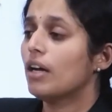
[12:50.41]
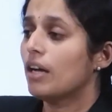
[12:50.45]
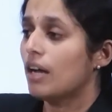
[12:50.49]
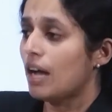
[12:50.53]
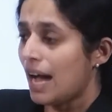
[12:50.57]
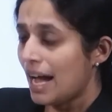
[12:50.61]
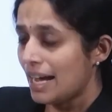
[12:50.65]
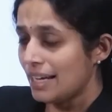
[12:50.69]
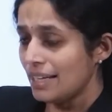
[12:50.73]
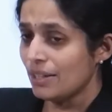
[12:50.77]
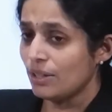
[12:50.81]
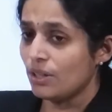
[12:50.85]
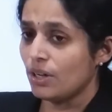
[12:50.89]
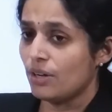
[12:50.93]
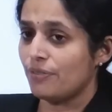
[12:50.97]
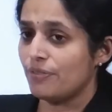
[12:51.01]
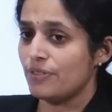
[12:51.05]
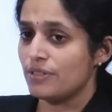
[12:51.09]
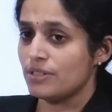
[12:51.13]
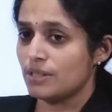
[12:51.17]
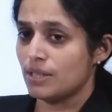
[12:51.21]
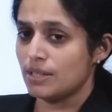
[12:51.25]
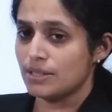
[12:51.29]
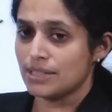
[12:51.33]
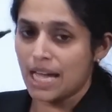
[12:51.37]
higher
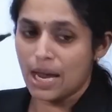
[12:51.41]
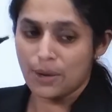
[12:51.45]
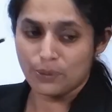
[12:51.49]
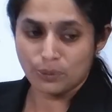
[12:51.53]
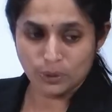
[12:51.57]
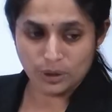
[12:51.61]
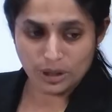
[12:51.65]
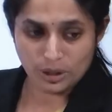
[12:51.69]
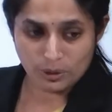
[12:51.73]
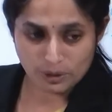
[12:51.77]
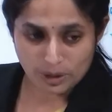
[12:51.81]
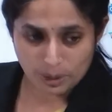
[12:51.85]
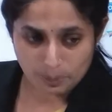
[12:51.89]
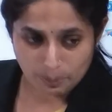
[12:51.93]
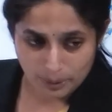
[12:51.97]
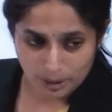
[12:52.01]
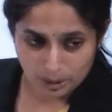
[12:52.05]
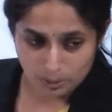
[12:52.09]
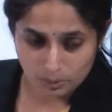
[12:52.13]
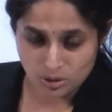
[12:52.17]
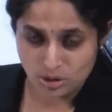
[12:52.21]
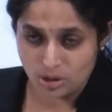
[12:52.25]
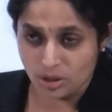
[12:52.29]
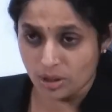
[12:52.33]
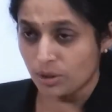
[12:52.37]
officers have to give the
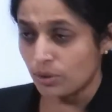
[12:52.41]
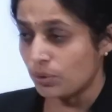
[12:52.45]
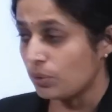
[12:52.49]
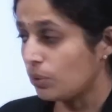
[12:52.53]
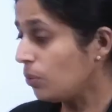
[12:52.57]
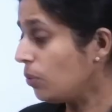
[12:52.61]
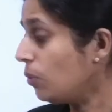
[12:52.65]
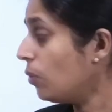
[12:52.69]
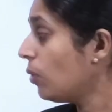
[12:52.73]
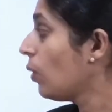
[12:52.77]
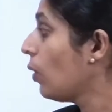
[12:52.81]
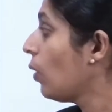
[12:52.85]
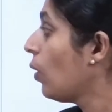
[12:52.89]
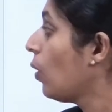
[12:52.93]
permission to